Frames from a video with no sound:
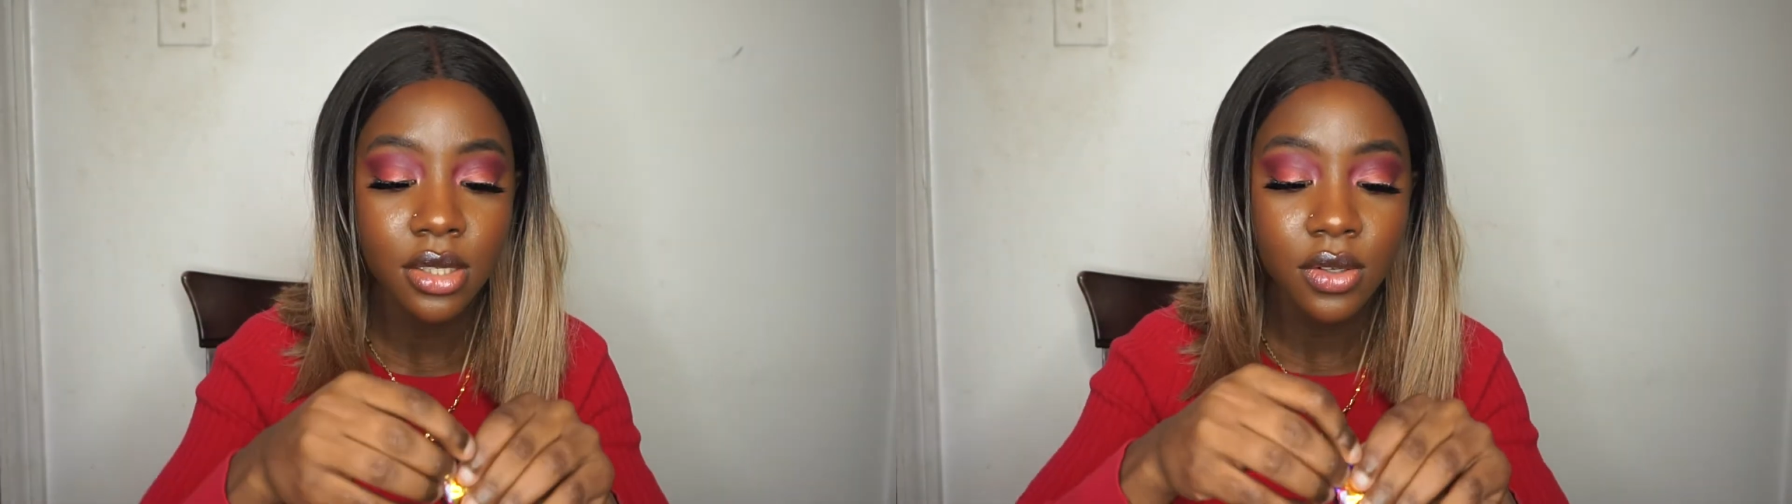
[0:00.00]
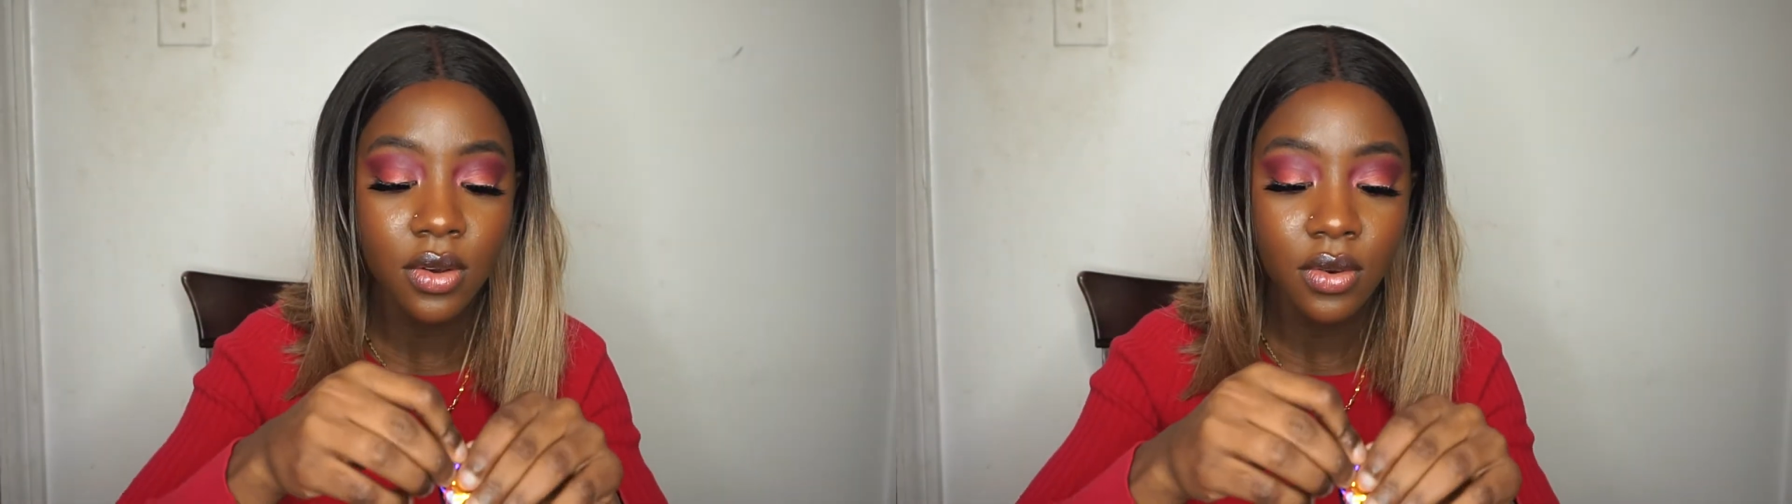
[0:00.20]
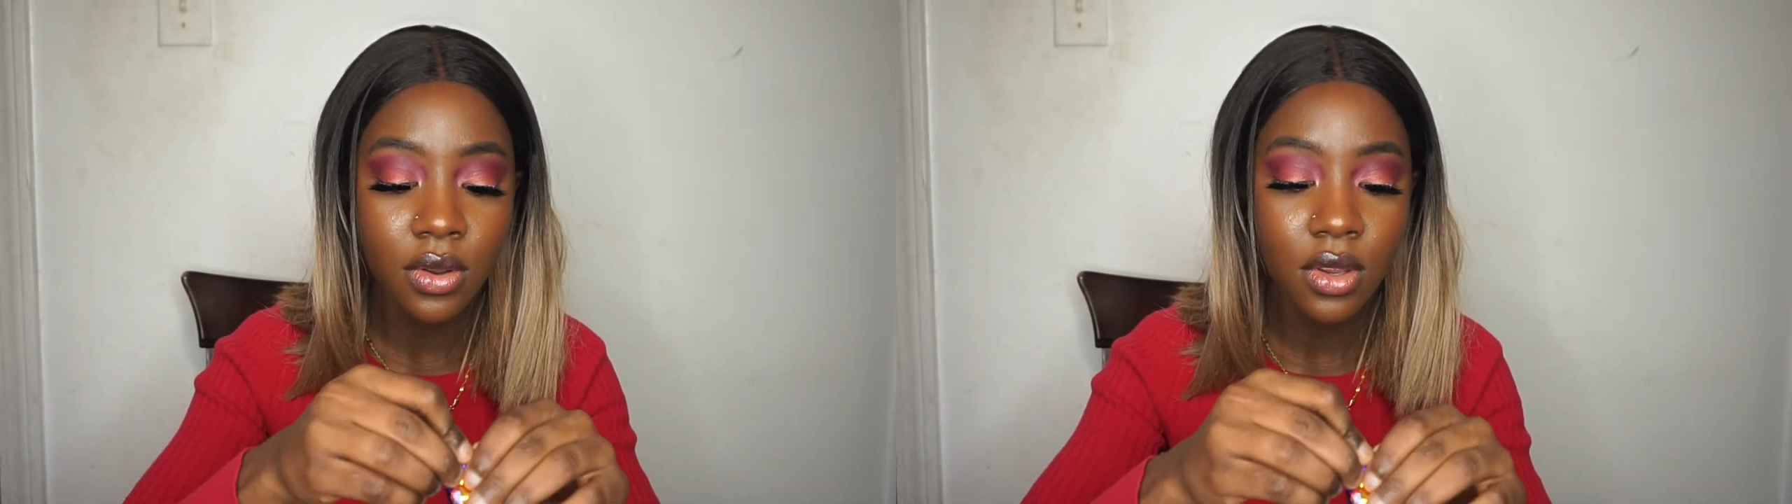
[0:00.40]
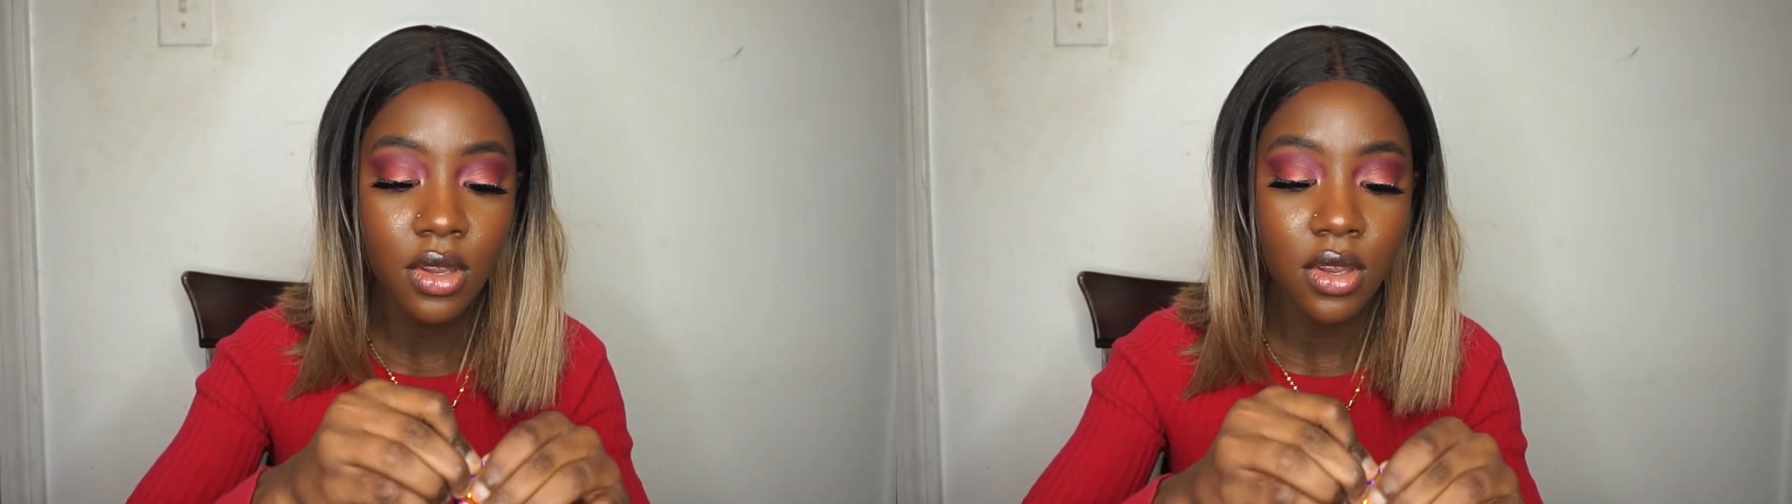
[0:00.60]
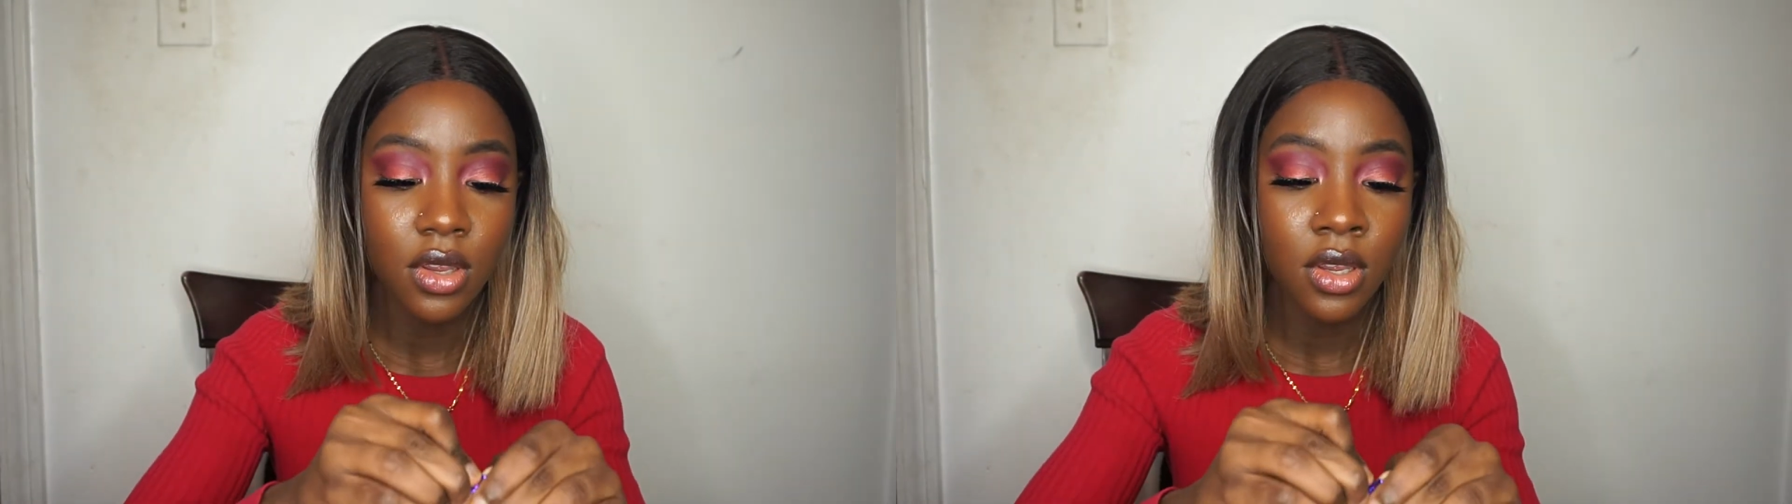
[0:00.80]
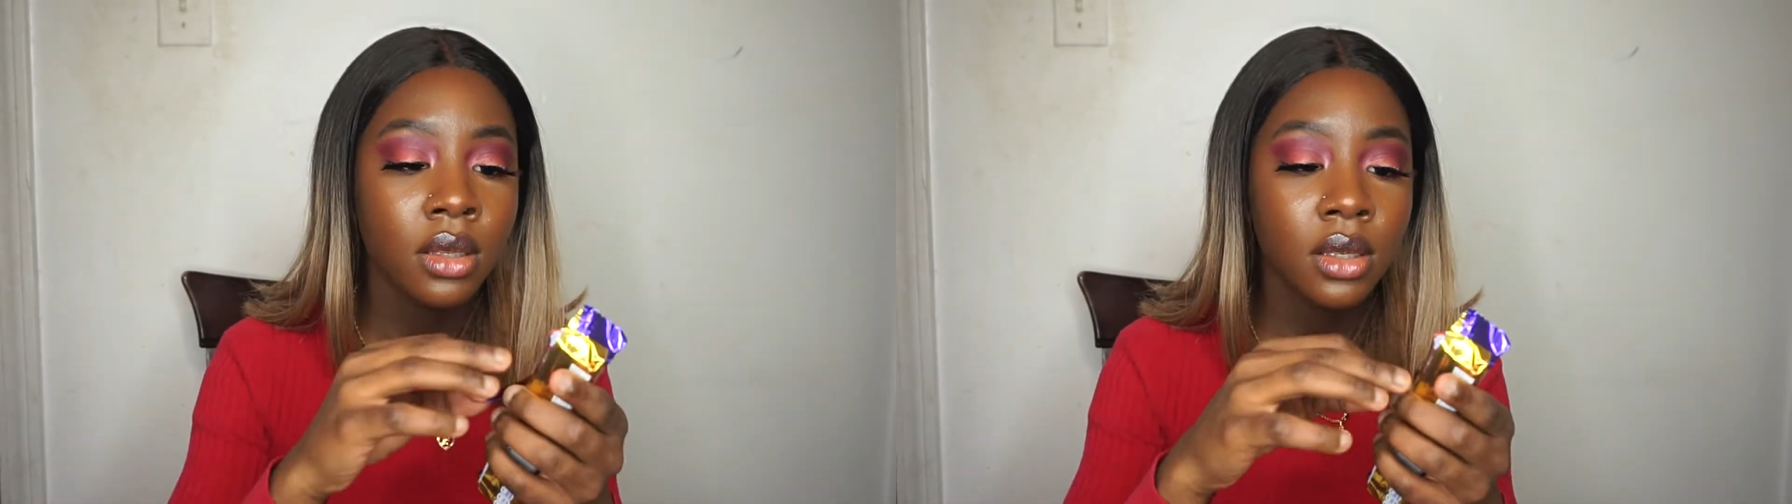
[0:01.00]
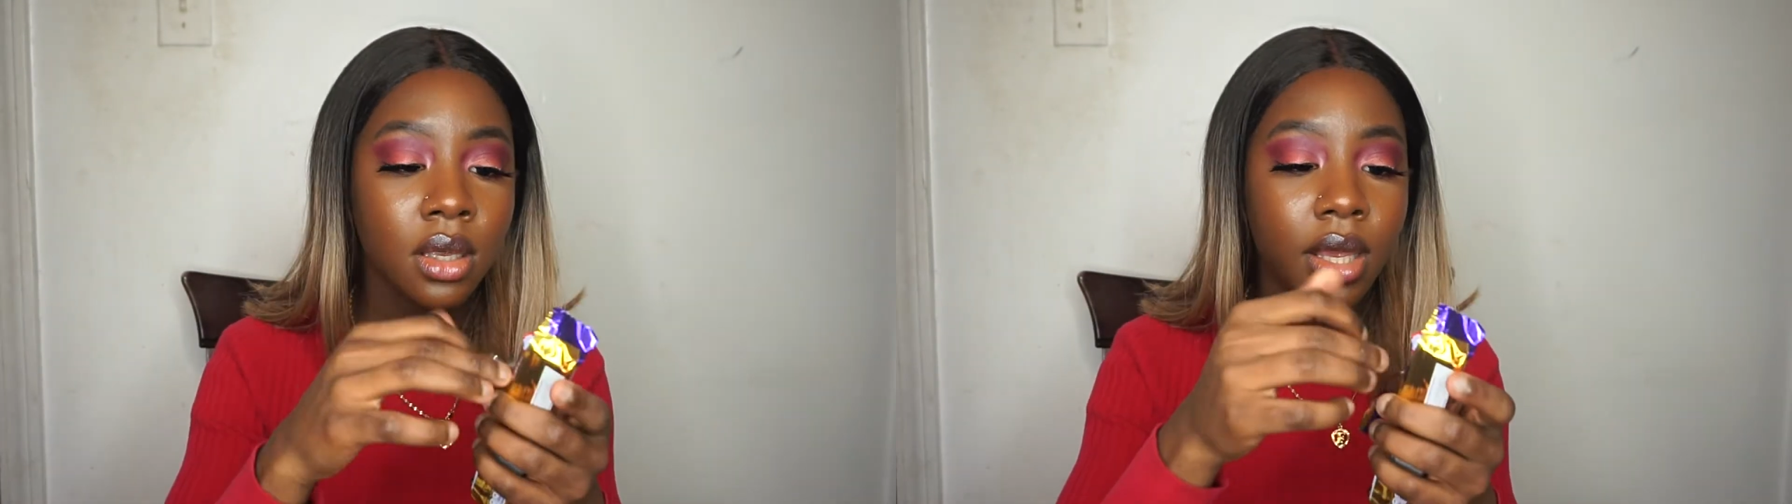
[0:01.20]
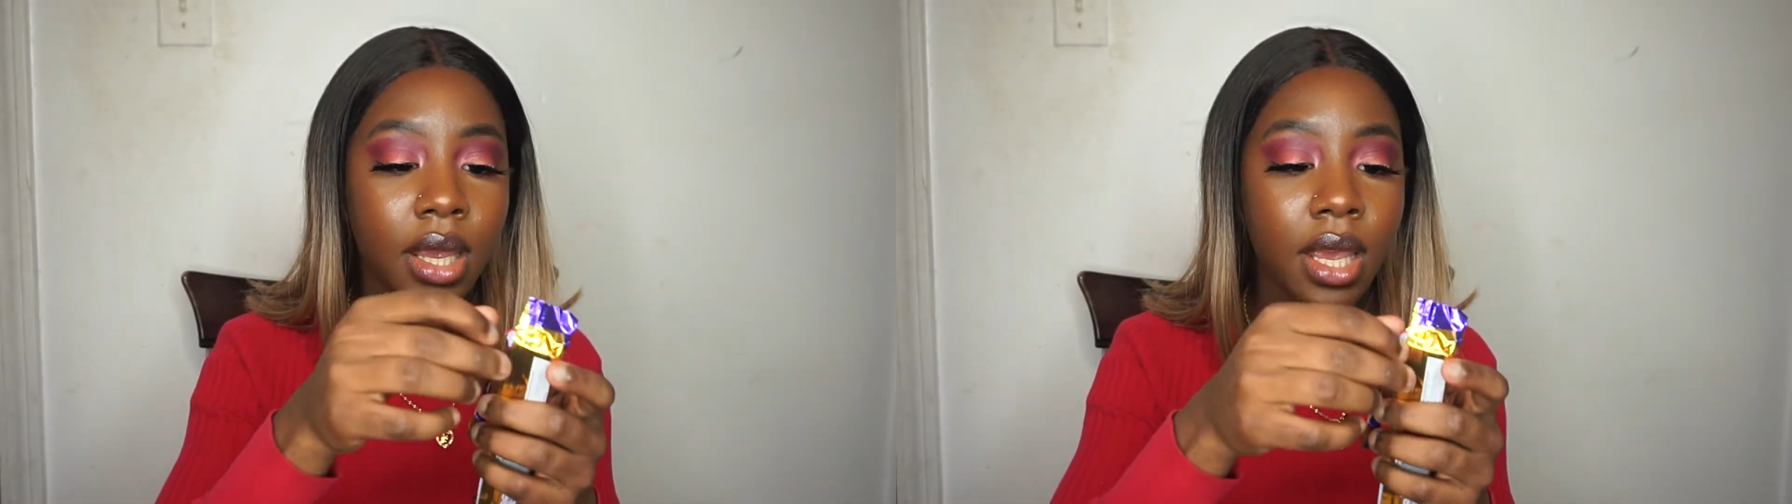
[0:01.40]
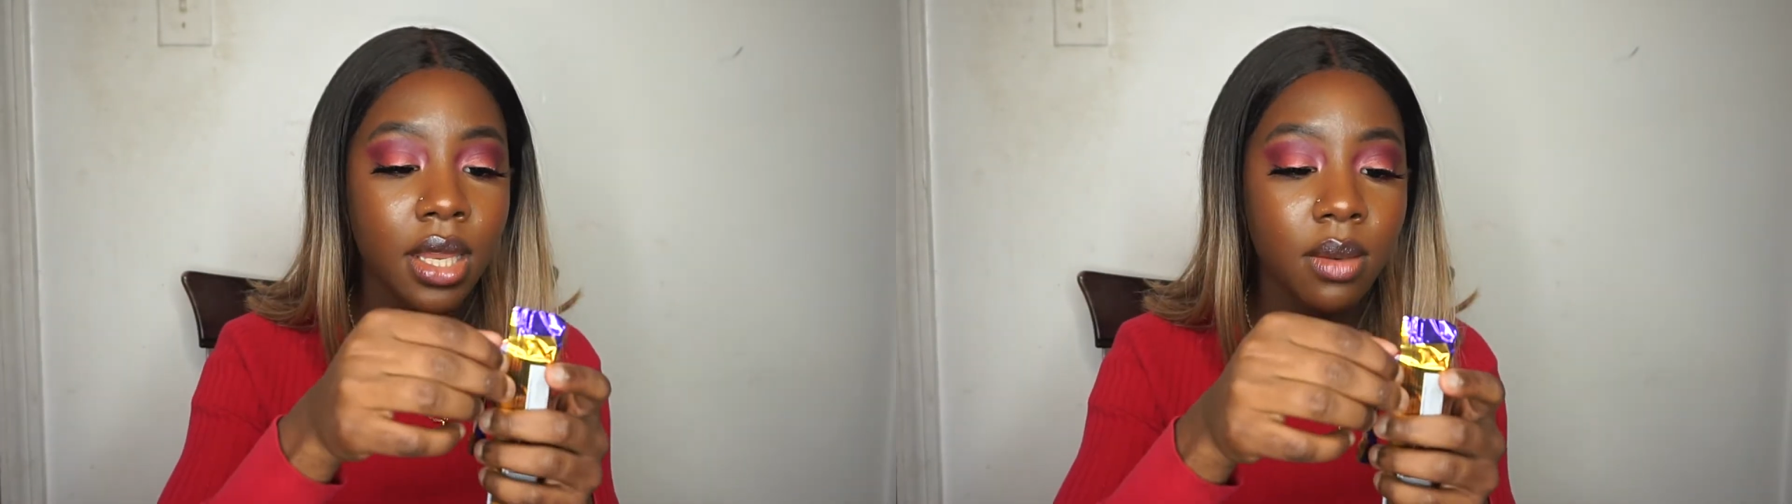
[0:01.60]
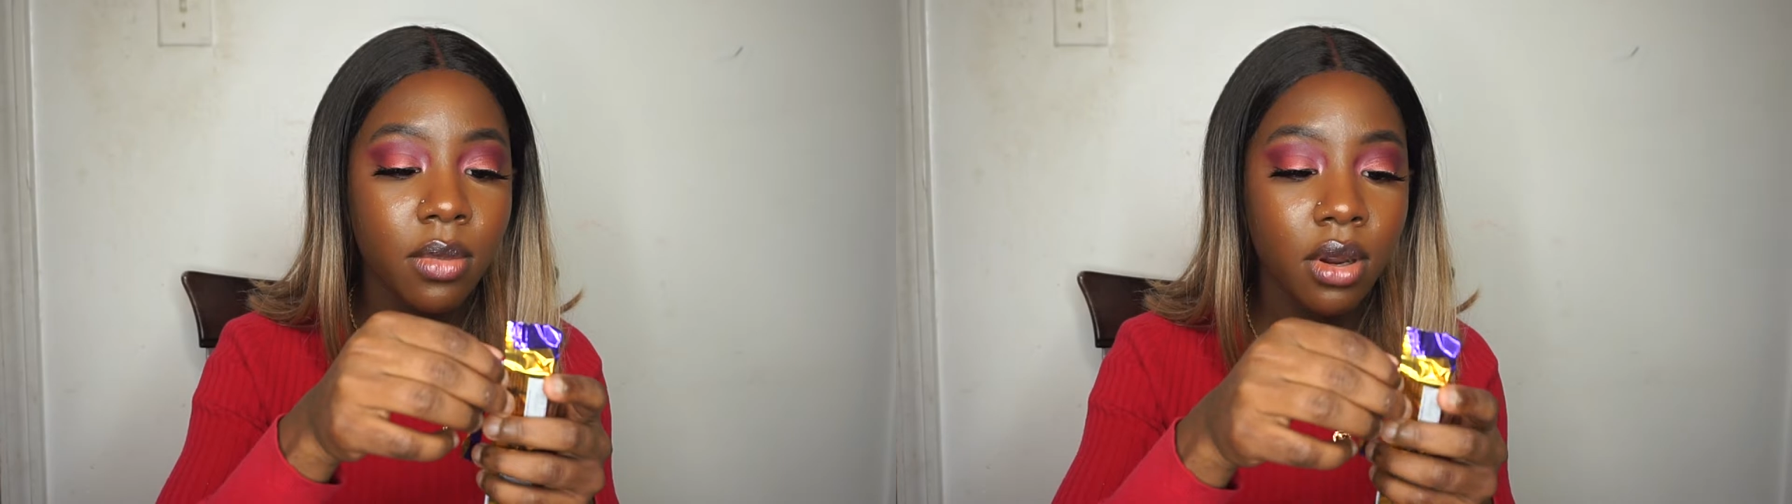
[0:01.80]
So
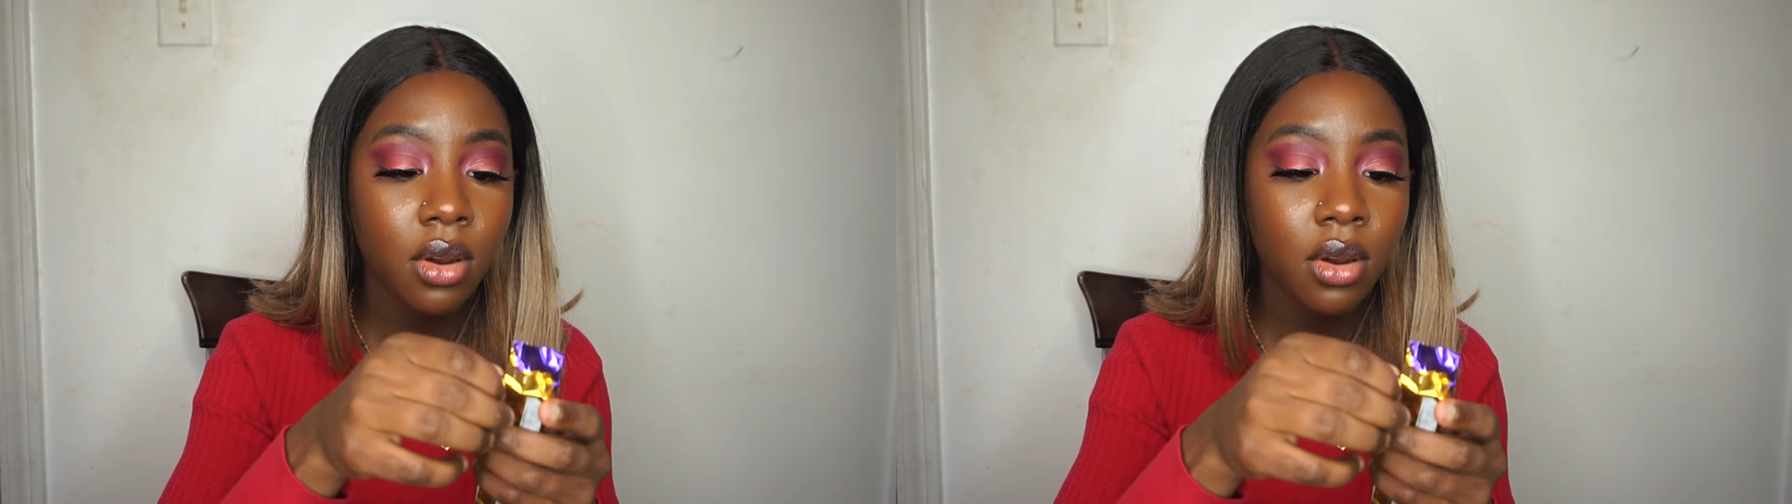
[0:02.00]
candy,